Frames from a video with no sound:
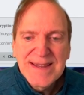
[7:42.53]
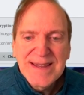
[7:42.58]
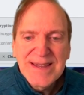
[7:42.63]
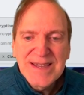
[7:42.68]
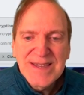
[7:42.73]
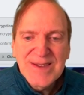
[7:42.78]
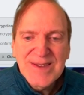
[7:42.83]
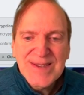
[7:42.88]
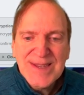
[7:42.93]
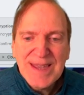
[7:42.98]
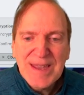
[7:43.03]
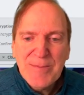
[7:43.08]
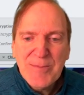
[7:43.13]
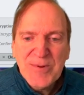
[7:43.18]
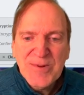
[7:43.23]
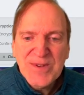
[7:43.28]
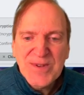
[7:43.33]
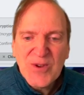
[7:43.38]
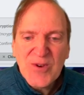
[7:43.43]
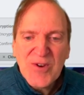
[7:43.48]
you see
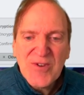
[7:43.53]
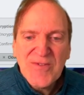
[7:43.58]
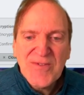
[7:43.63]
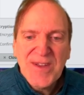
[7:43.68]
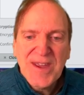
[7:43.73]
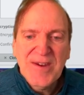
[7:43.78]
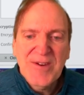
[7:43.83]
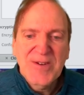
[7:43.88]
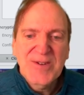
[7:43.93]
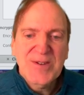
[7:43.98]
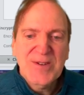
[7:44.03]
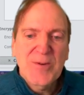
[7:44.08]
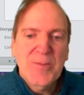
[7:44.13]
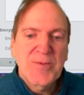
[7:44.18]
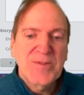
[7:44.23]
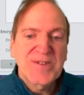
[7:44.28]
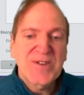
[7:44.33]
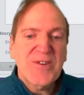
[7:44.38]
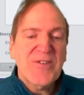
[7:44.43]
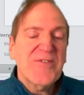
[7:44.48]
preserve here. So
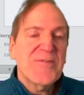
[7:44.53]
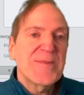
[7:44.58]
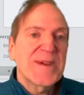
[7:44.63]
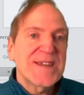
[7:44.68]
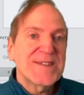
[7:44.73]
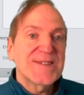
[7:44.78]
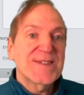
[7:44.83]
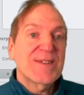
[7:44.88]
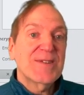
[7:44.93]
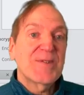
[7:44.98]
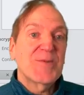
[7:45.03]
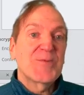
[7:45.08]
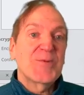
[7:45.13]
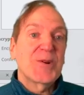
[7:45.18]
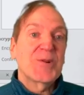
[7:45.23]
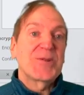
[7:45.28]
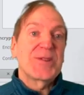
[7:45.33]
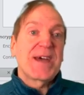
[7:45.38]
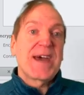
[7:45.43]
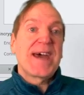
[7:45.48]
preserve means that it
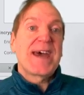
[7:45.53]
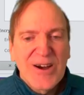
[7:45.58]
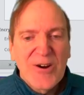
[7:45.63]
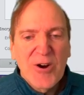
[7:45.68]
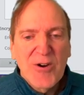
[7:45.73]
will not